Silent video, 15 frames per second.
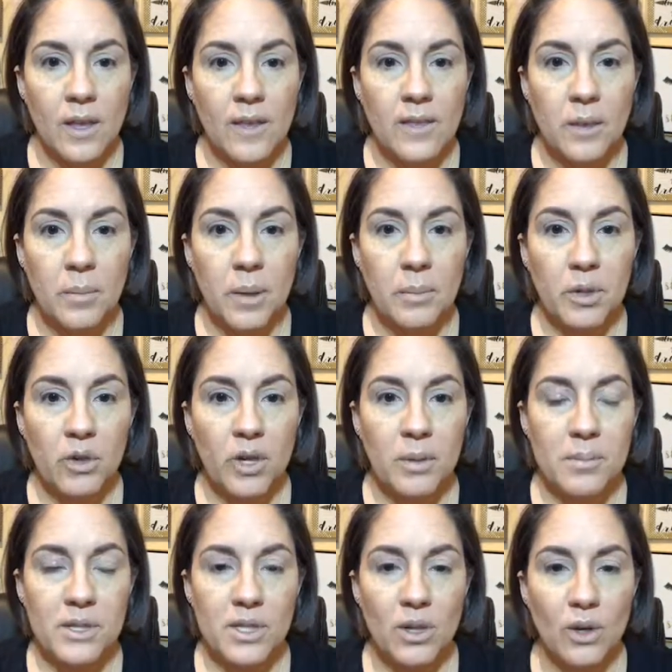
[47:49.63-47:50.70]
The BB cream
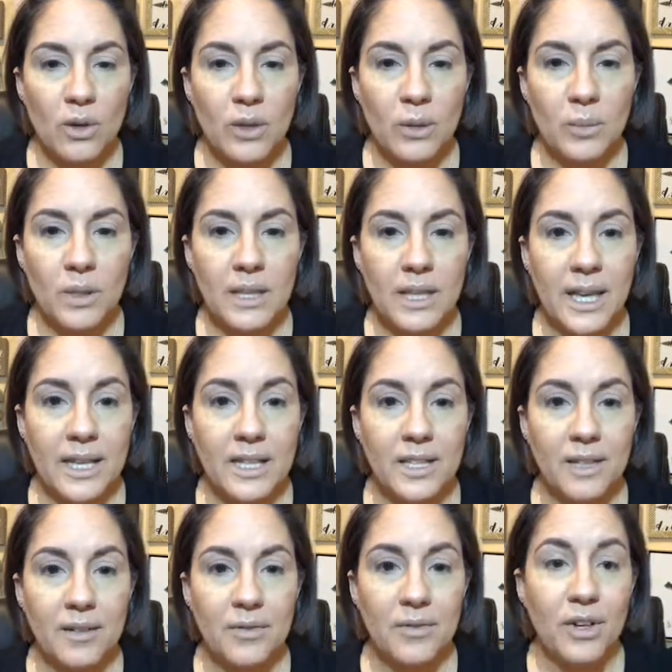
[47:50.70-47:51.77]
is the only one light
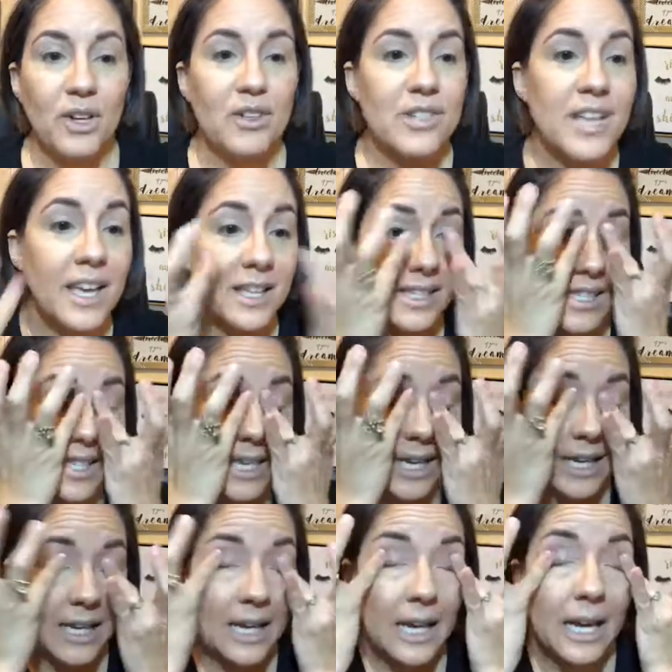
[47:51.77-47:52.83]
enough for your dang skin.
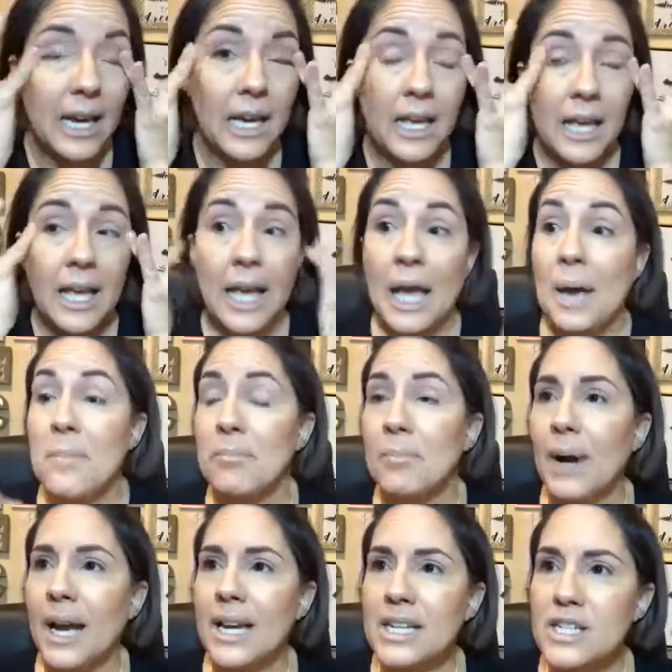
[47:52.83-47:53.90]

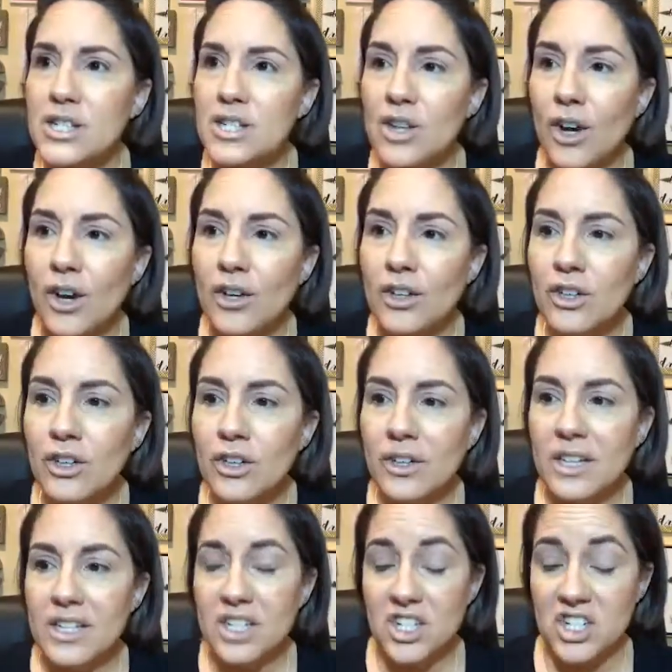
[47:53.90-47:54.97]
My daughter,
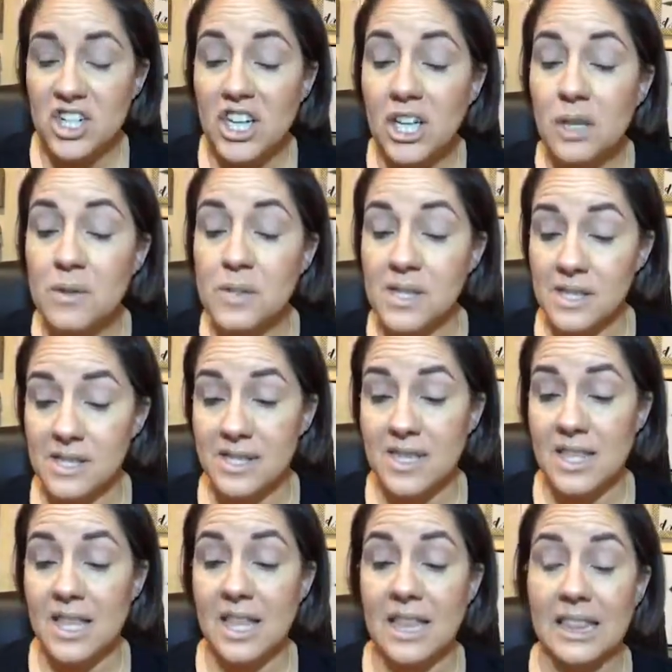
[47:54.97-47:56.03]
she uses
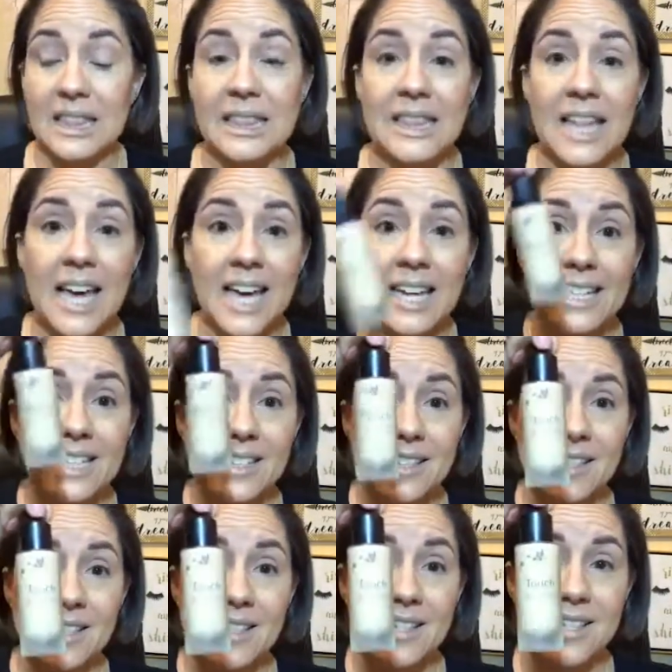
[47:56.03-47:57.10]
the
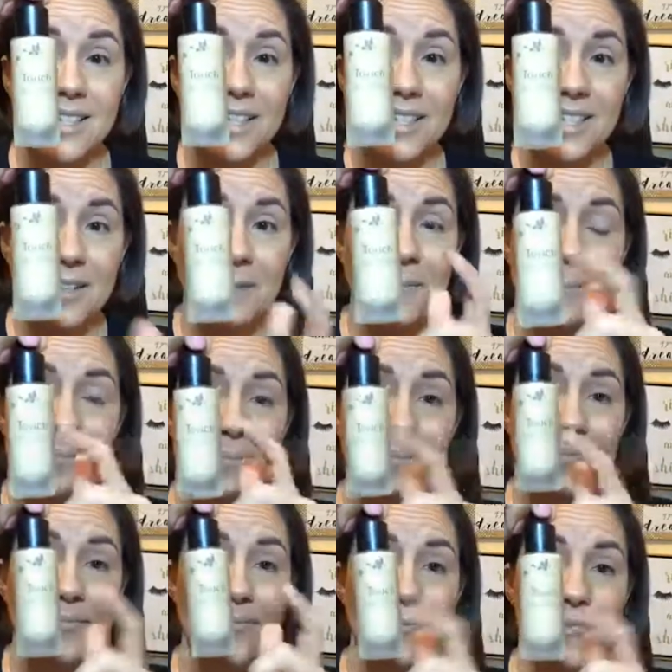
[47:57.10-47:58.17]
lightest
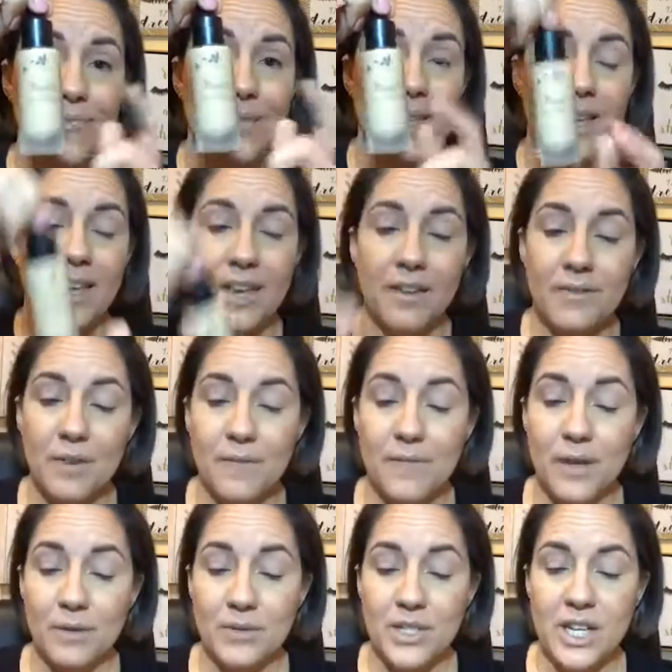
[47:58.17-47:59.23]
of the
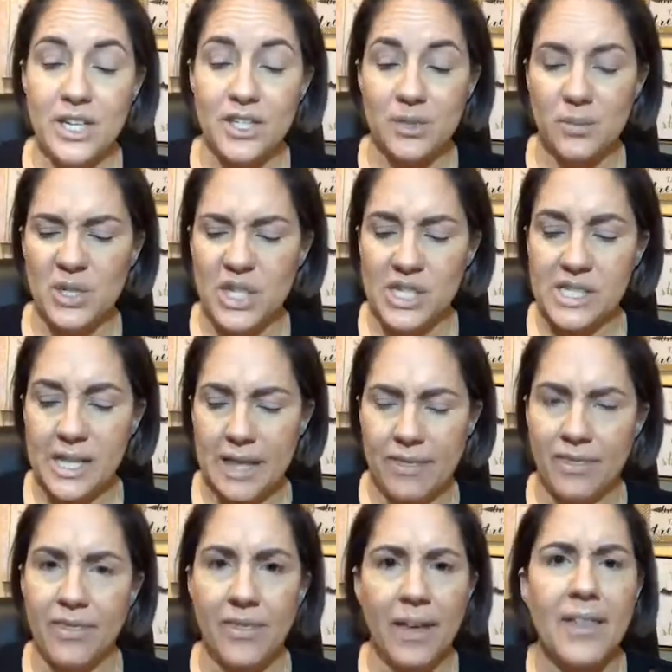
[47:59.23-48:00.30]
foundation, which I
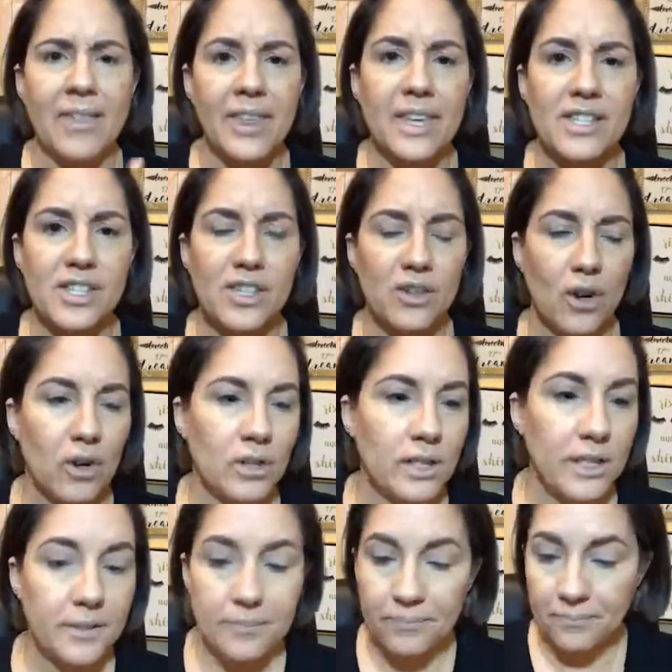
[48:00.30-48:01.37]
think
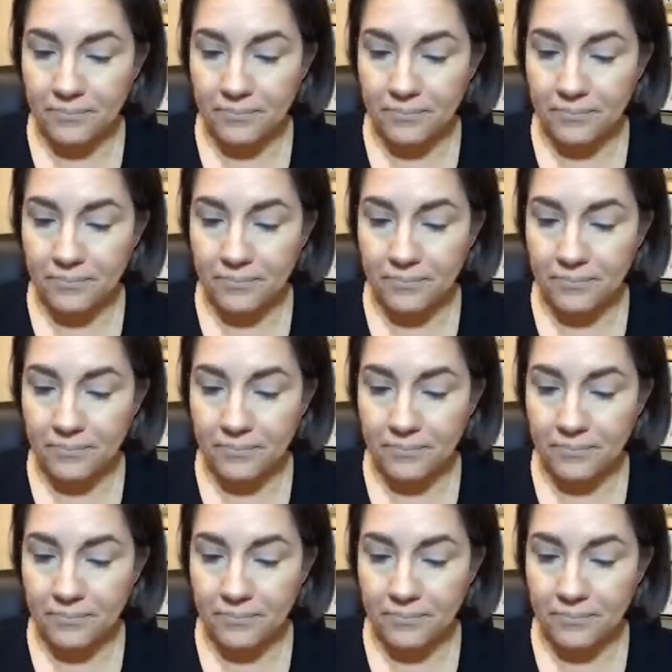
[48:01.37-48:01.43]
Scarlet.